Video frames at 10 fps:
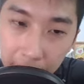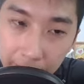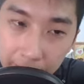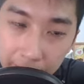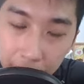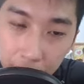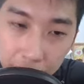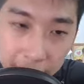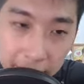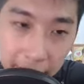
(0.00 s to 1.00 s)
on new
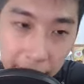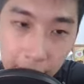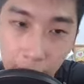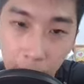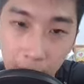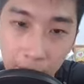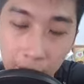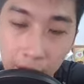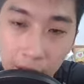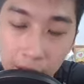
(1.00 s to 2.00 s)
launches in a very long while.